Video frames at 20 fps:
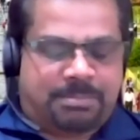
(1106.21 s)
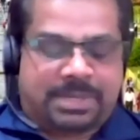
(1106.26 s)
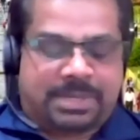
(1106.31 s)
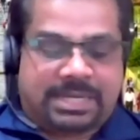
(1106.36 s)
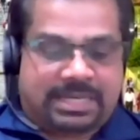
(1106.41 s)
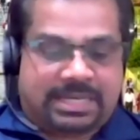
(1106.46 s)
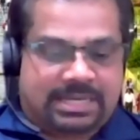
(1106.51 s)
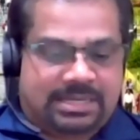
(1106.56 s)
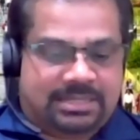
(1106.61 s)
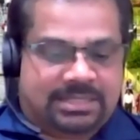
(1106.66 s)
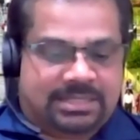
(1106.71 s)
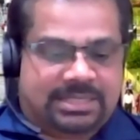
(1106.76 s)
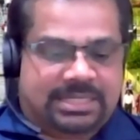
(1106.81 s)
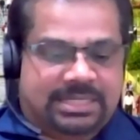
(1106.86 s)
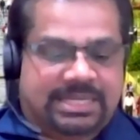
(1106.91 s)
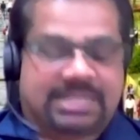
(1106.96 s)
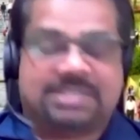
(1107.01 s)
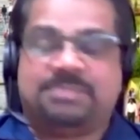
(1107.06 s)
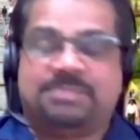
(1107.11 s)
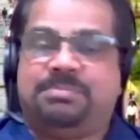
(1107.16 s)
But
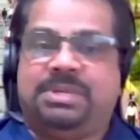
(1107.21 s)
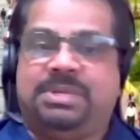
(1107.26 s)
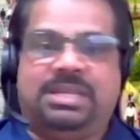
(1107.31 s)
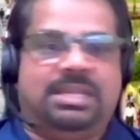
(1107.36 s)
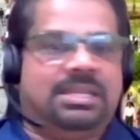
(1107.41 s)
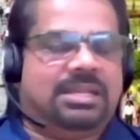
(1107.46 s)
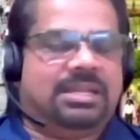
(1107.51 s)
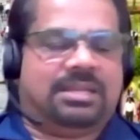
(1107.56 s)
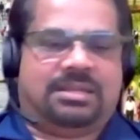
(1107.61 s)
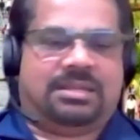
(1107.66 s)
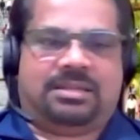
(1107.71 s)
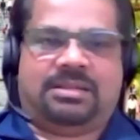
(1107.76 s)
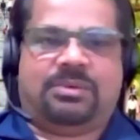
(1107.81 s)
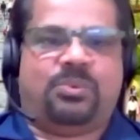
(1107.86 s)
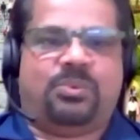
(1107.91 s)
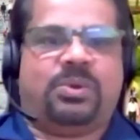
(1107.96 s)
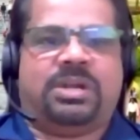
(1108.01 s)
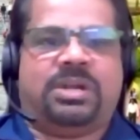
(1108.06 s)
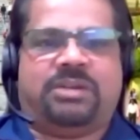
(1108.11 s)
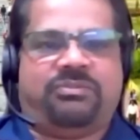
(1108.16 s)
it has been a
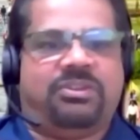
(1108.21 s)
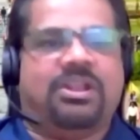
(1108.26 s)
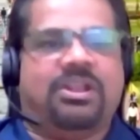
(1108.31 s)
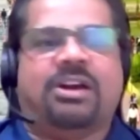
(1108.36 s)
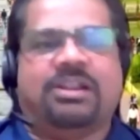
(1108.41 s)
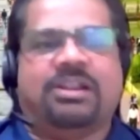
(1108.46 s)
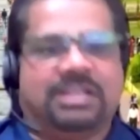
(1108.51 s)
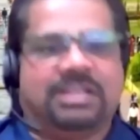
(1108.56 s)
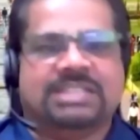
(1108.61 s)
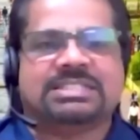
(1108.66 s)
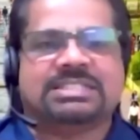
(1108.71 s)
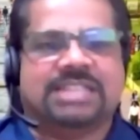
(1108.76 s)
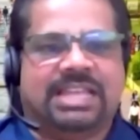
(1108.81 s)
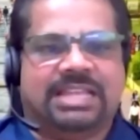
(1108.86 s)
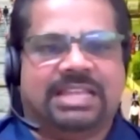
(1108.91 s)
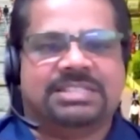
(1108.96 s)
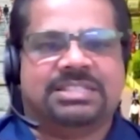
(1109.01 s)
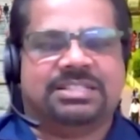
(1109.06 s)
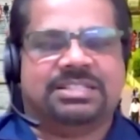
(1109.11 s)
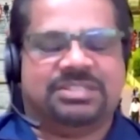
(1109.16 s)
wonderful
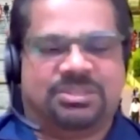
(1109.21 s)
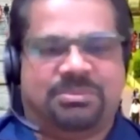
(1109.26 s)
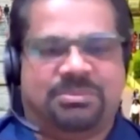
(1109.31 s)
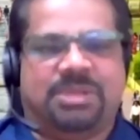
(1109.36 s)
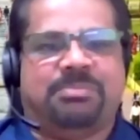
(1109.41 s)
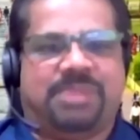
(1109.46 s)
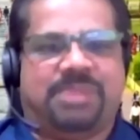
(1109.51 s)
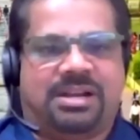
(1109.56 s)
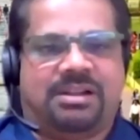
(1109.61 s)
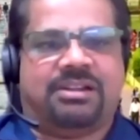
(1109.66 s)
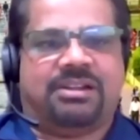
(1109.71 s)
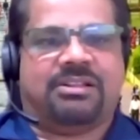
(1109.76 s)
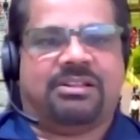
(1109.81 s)
organization to be part